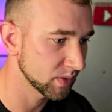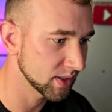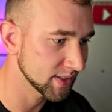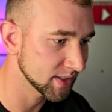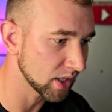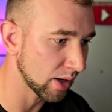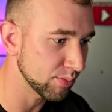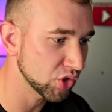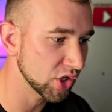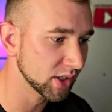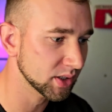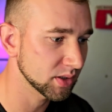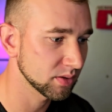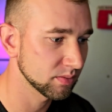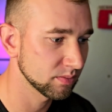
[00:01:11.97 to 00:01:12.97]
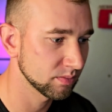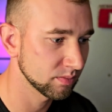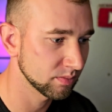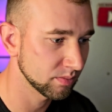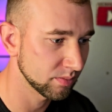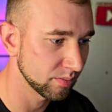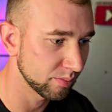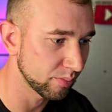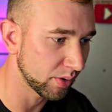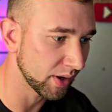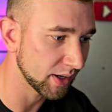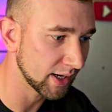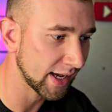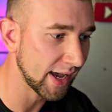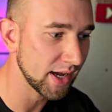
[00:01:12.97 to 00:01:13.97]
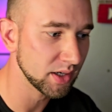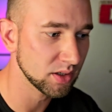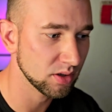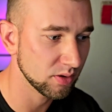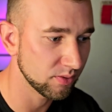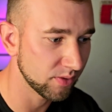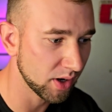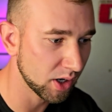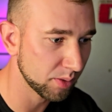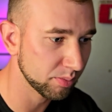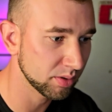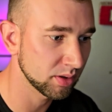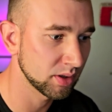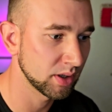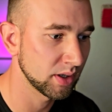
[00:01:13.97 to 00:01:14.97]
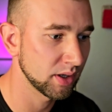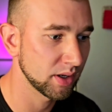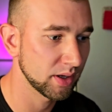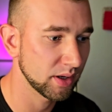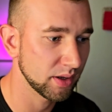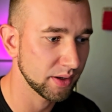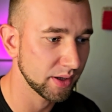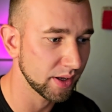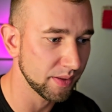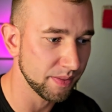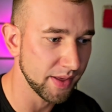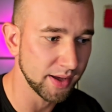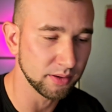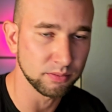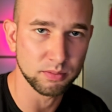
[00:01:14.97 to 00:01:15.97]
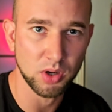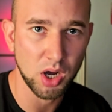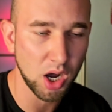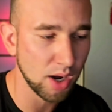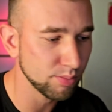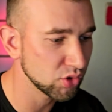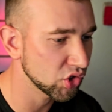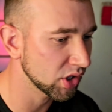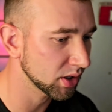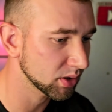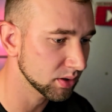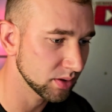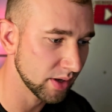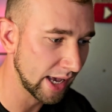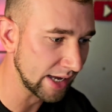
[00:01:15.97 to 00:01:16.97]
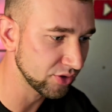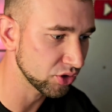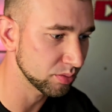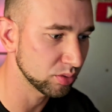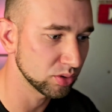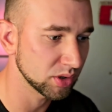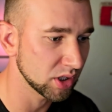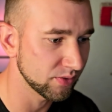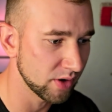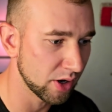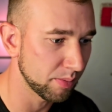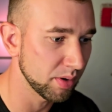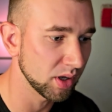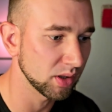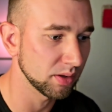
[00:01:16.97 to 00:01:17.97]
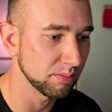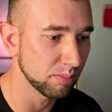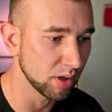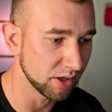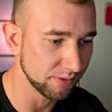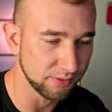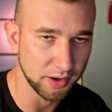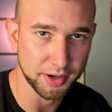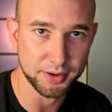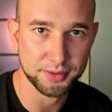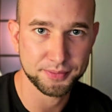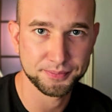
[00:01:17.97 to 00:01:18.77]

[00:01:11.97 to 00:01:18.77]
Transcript: Subject, predicate, verb, and then object, attribute, adverbial modifier.